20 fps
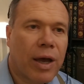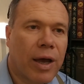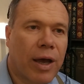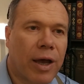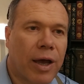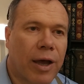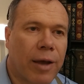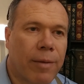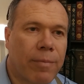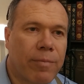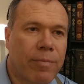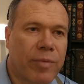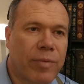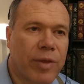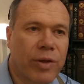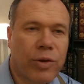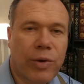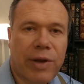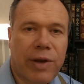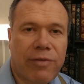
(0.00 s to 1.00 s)

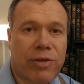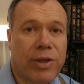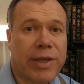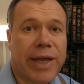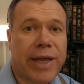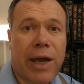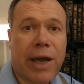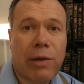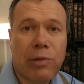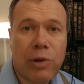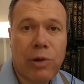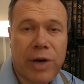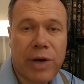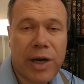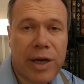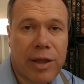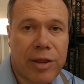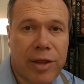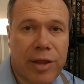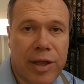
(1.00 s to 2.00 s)
You don't have to download
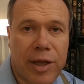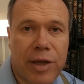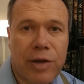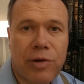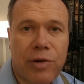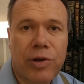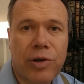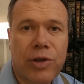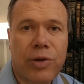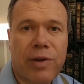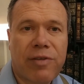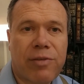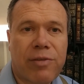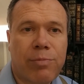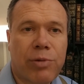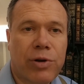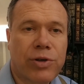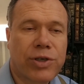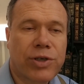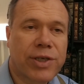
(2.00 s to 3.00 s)
anything or you don't have to
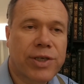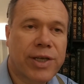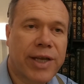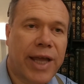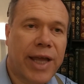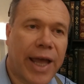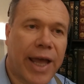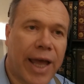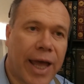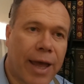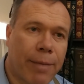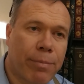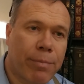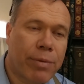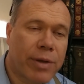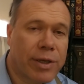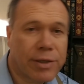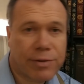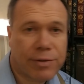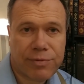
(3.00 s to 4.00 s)
purchase an
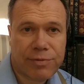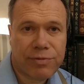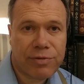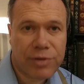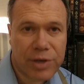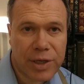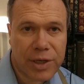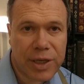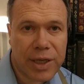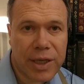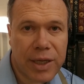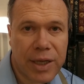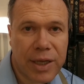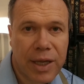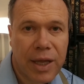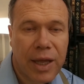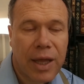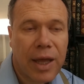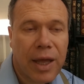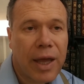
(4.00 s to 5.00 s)
app. It's free.
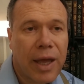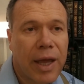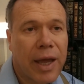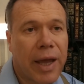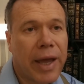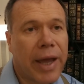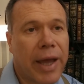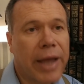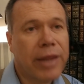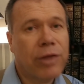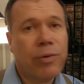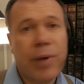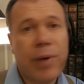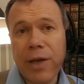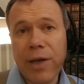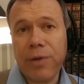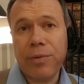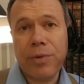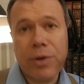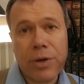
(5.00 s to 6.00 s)
And the
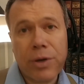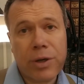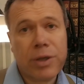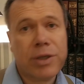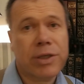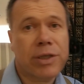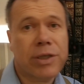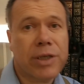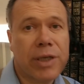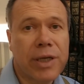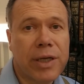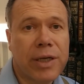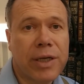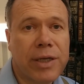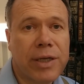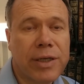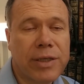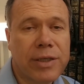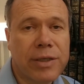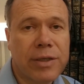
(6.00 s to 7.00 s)
way it works
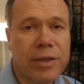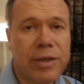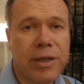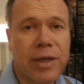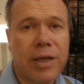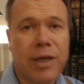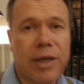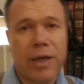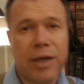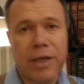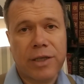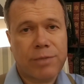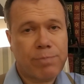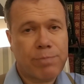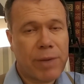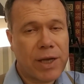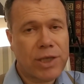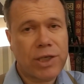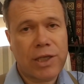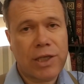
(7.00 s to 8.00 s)
is it's
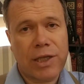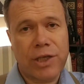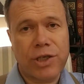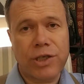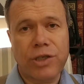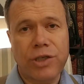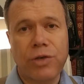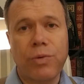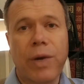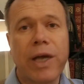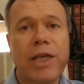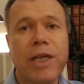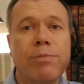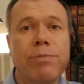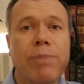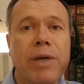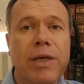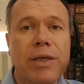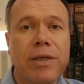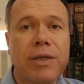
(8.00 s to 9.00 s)
basically just a white
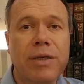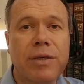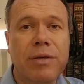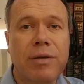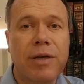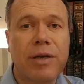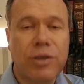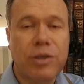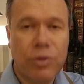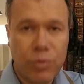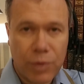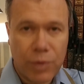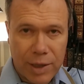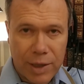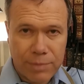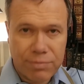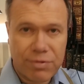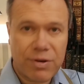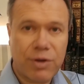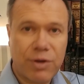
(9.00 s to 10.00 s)
space. It's a
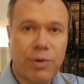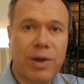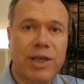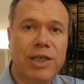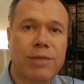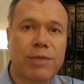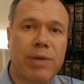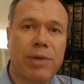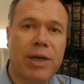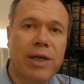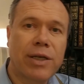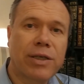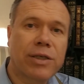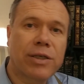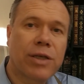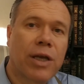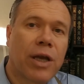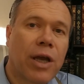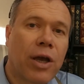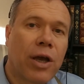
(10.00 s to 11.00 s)
white
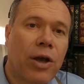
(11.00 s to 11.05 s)
space